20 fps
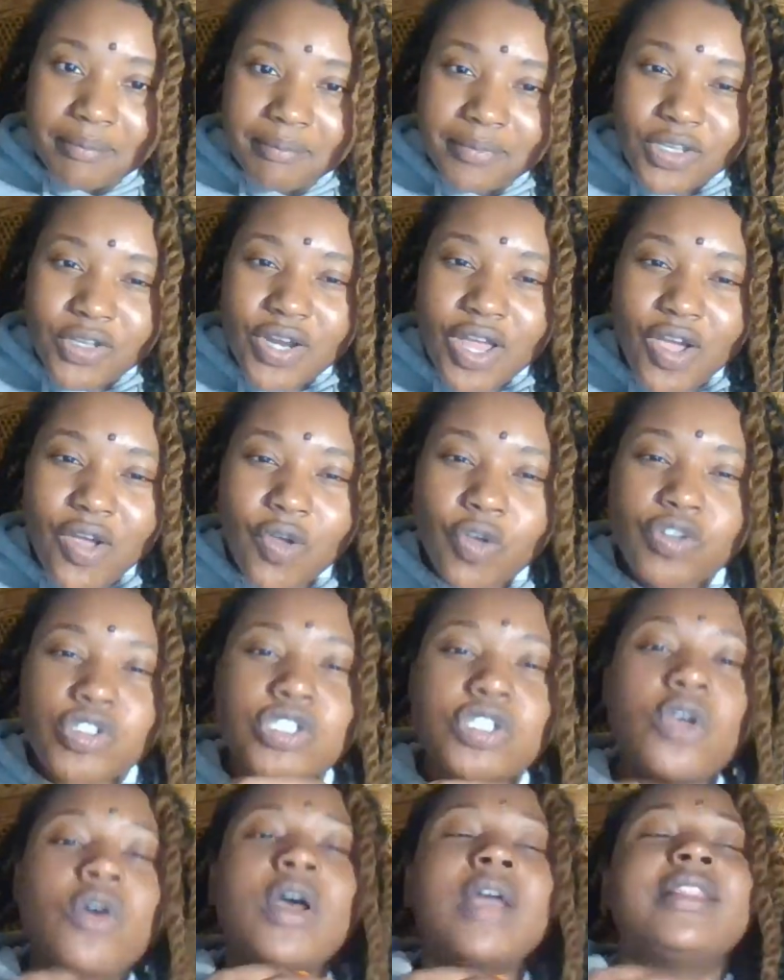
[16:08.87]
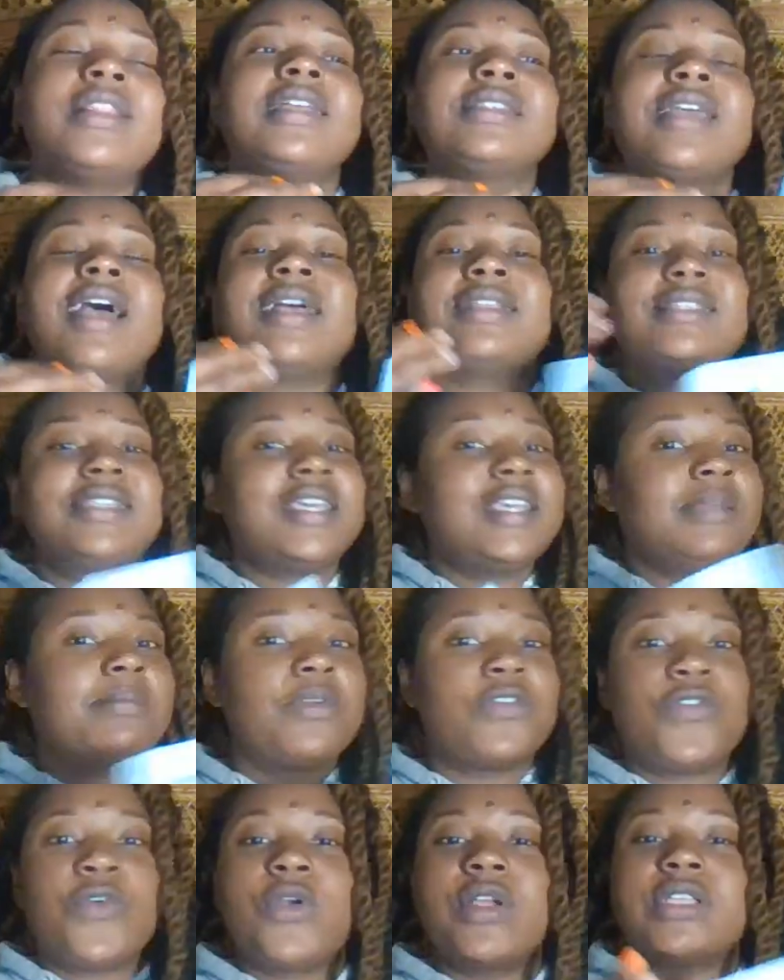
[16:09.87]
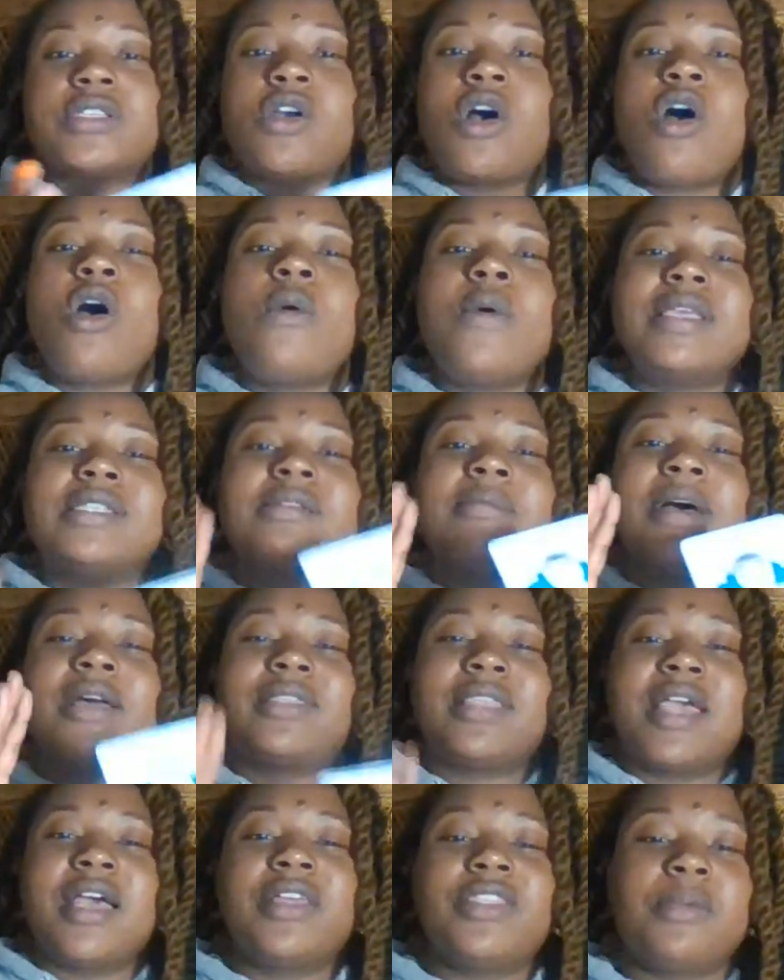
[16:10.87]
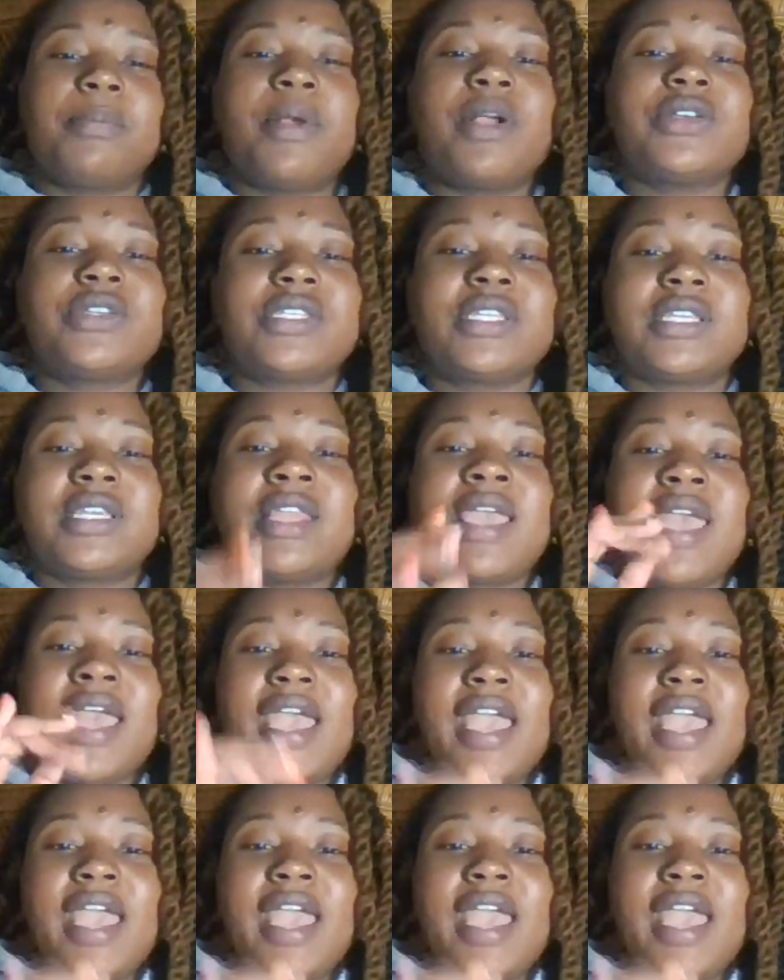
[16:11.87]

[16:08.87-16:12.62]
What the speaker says: So that I said it before, it's always about the other person.